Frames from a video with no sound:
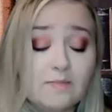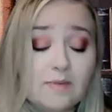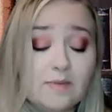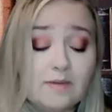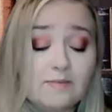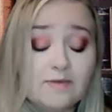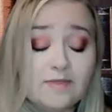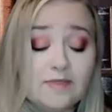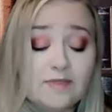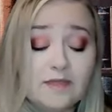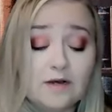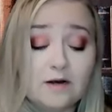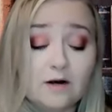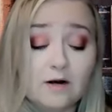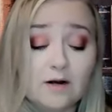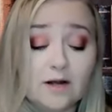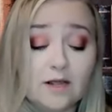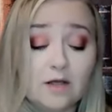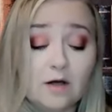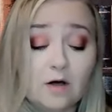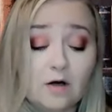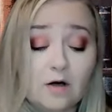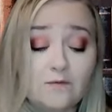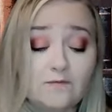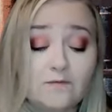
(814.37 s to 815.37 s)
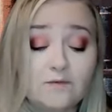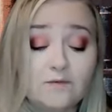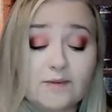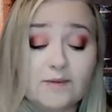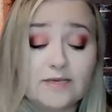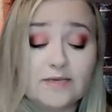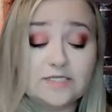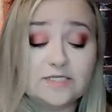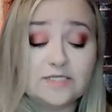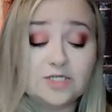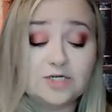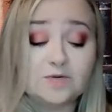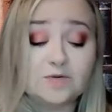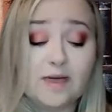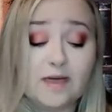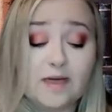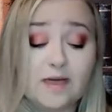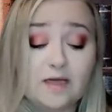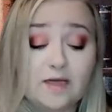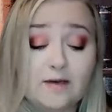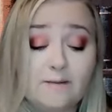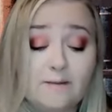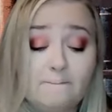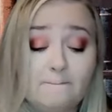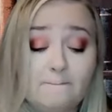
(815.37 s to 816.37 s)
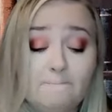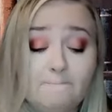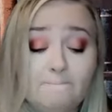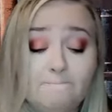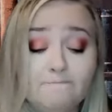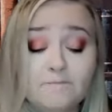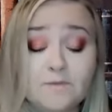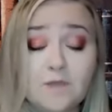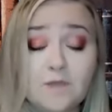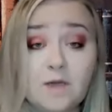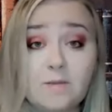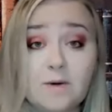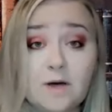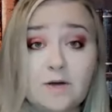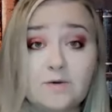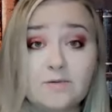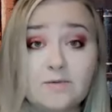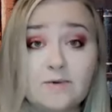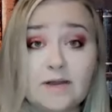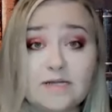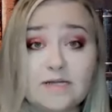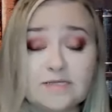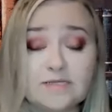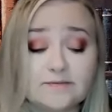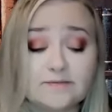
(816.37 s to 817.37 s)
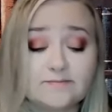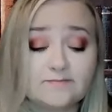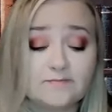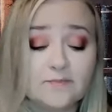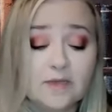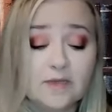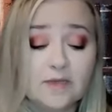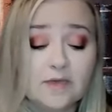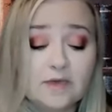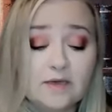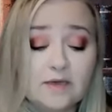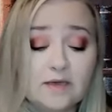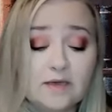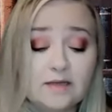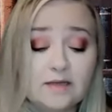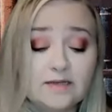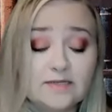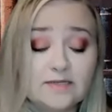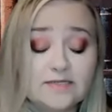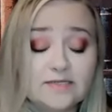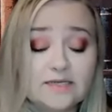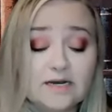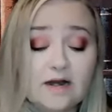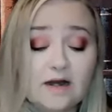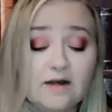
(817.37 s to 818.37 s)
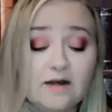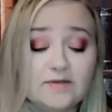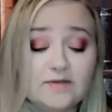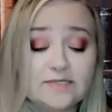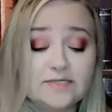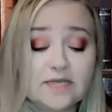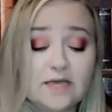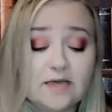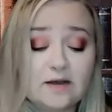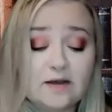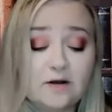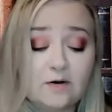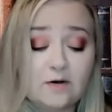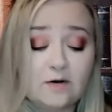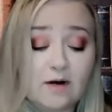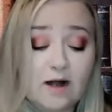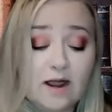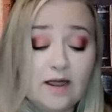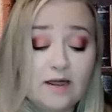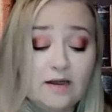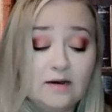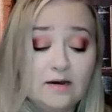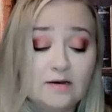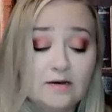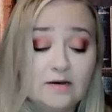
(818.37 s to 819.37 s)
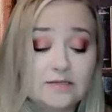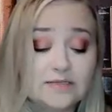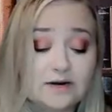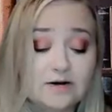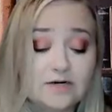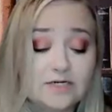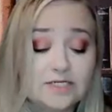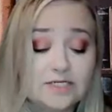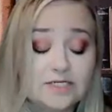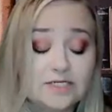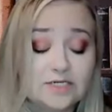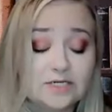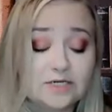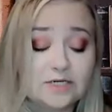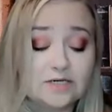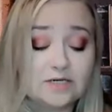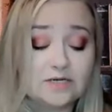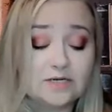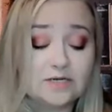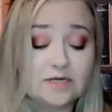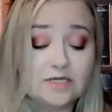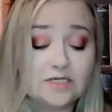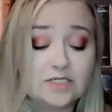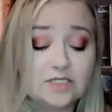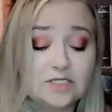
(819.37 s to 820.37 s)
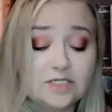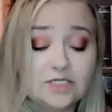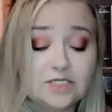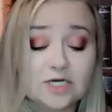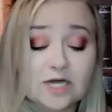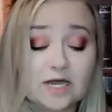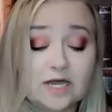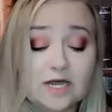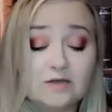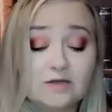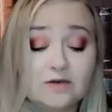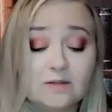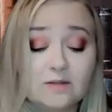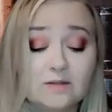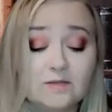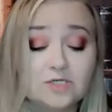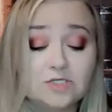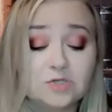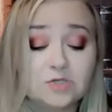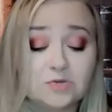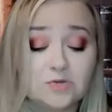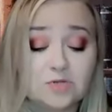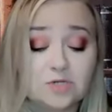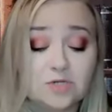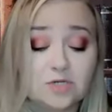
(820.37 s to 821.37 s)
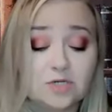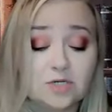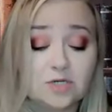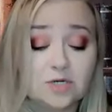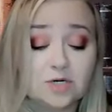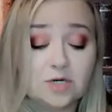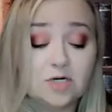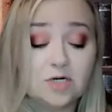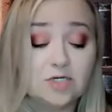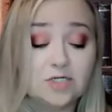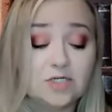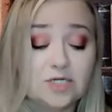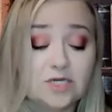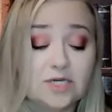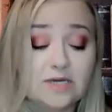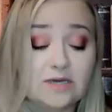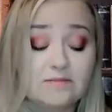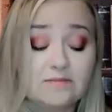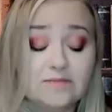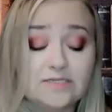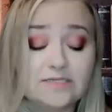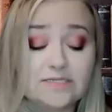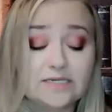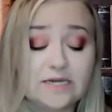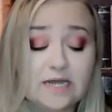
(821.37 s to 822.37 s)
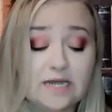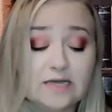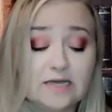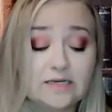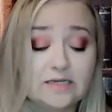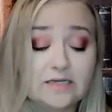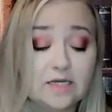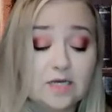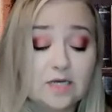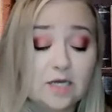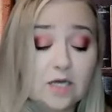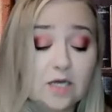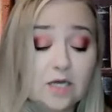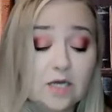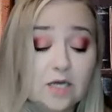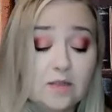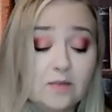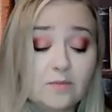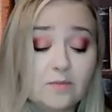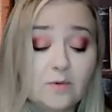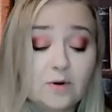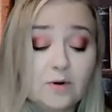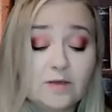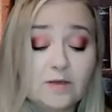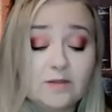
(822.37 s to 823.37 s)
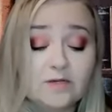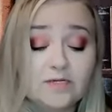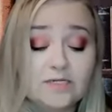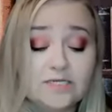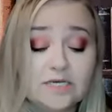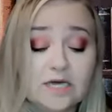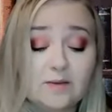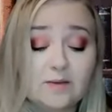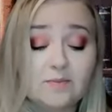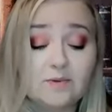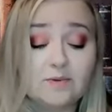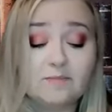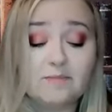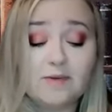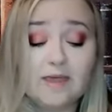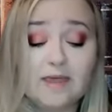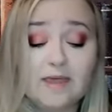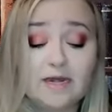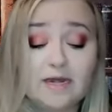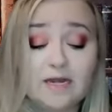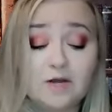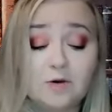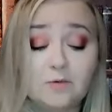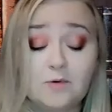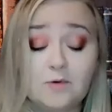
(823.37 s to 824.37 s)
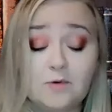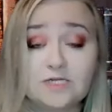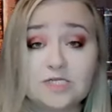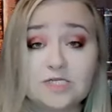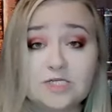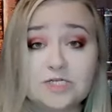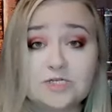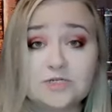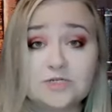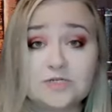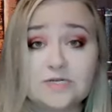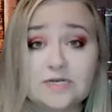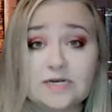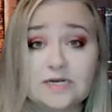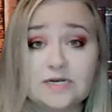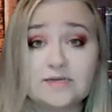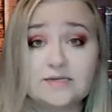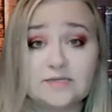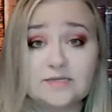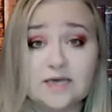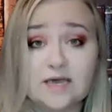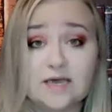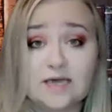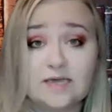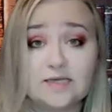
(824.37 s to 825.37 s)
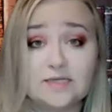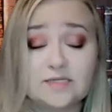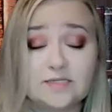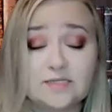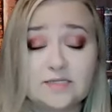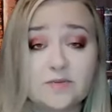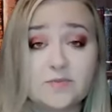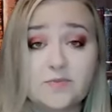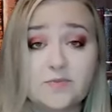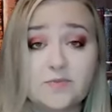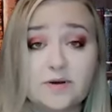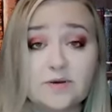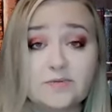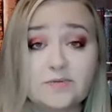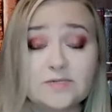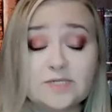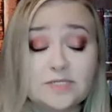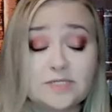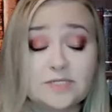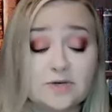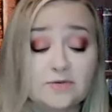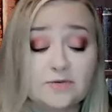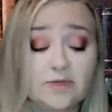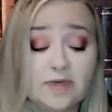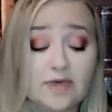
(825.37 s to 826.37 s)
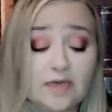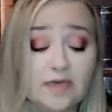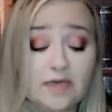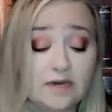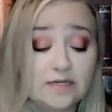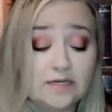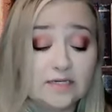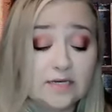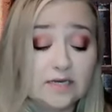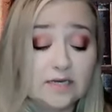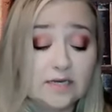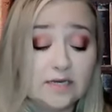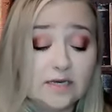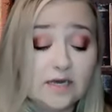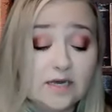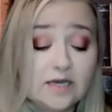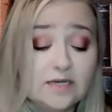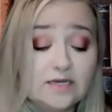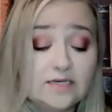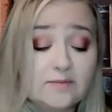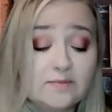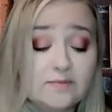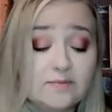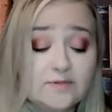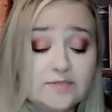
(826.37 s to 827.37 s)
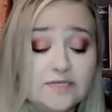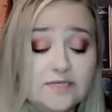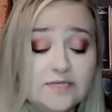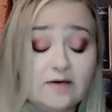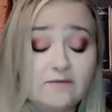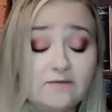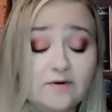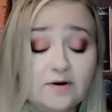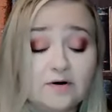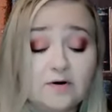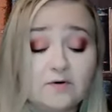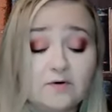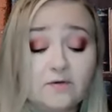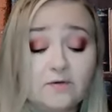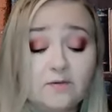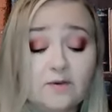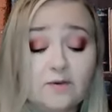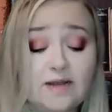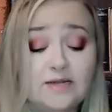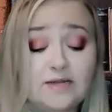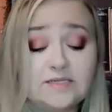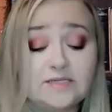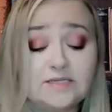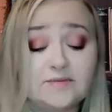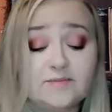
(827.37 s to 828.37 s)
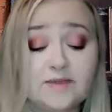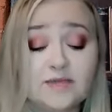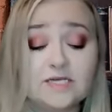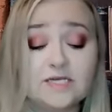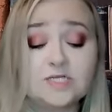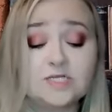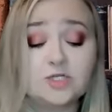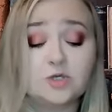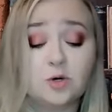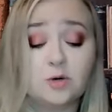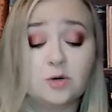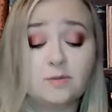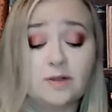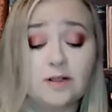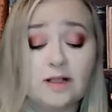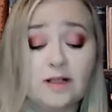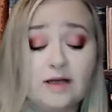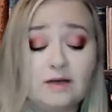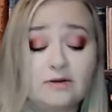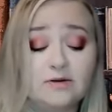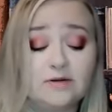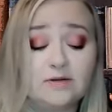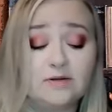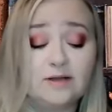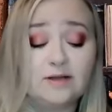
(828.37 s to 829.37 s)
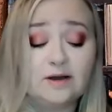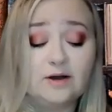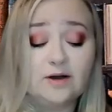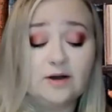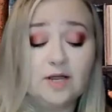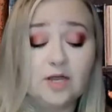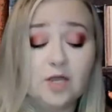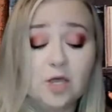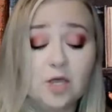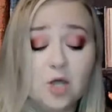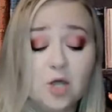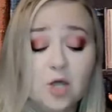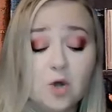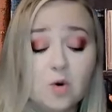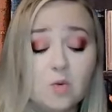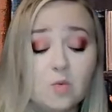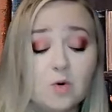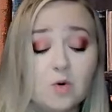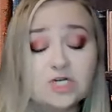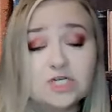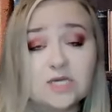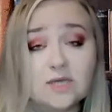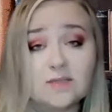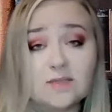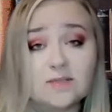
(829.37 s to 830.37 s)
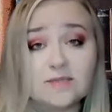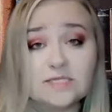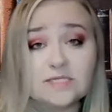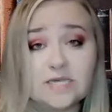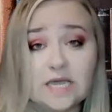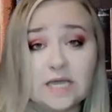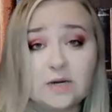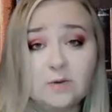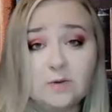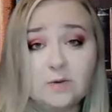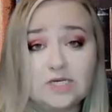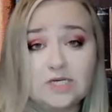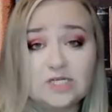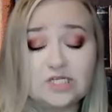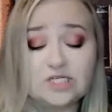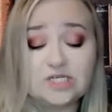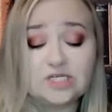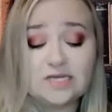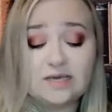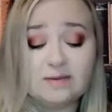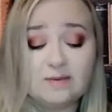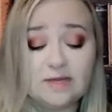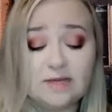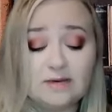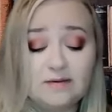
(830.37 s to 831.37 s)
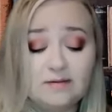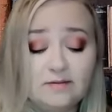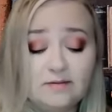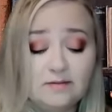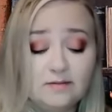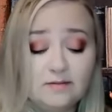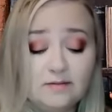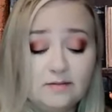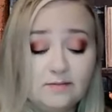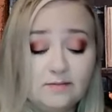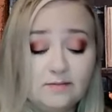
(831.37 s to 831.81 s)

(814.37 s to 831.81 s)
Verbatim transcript: Maybe they'd already called for messenger backup. Come on, Ransom. Let's get out of the sun, all right? Cyrus stood and nudged the child on the shoulder, urging him to stand. The boy looked up and panic registered in his eyes, but it was too late. Dimples hovered over Ransom like a storm cloud glaring. Where'd you get the sandwich, demon?